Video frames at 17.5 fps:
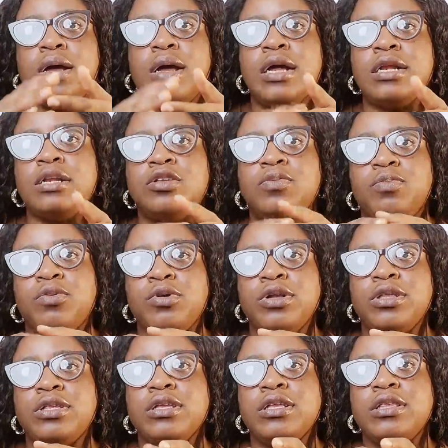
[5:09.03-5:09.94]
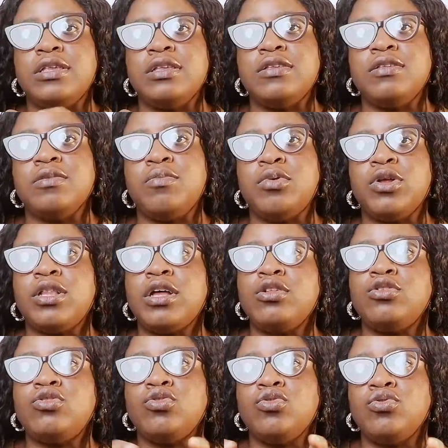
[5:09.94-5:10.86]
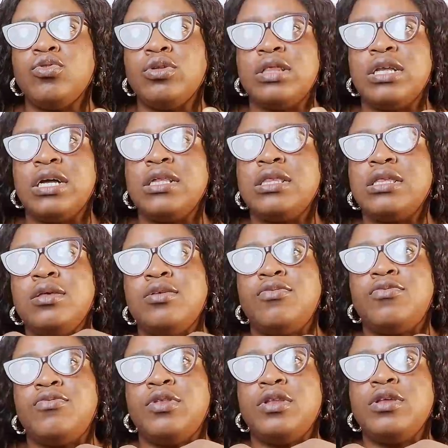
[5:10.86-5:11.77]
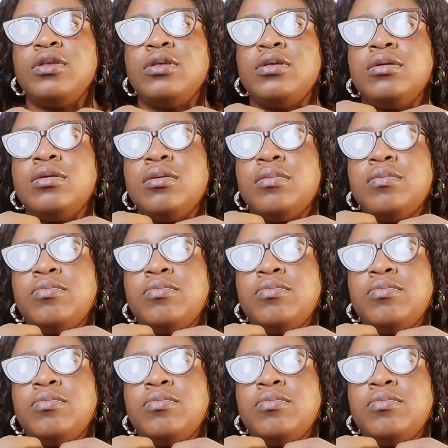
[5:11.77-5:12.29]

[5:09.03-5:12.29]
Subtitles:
At this point, it is important to note that if the